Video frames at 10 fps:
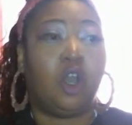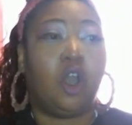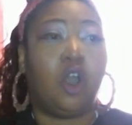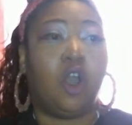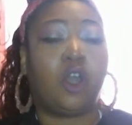
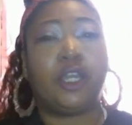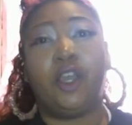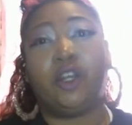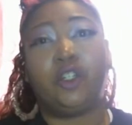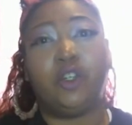Our
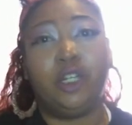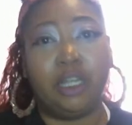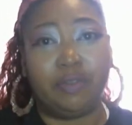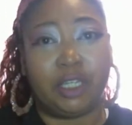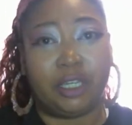character
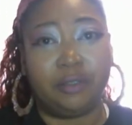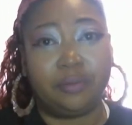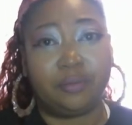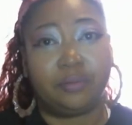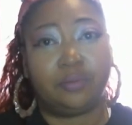Olivia
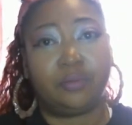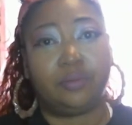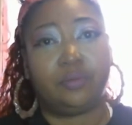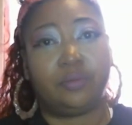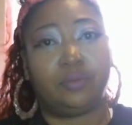
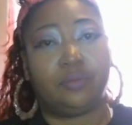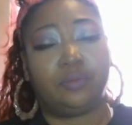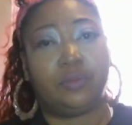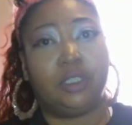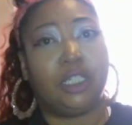
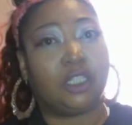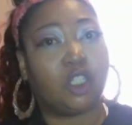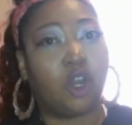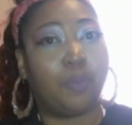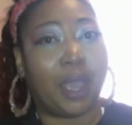gets
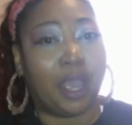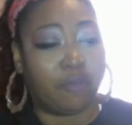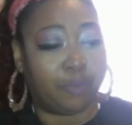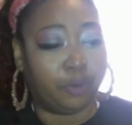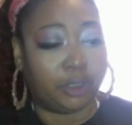her bad
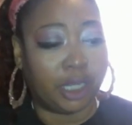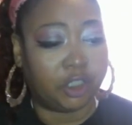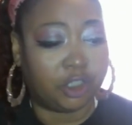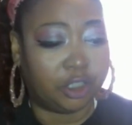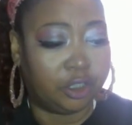reputation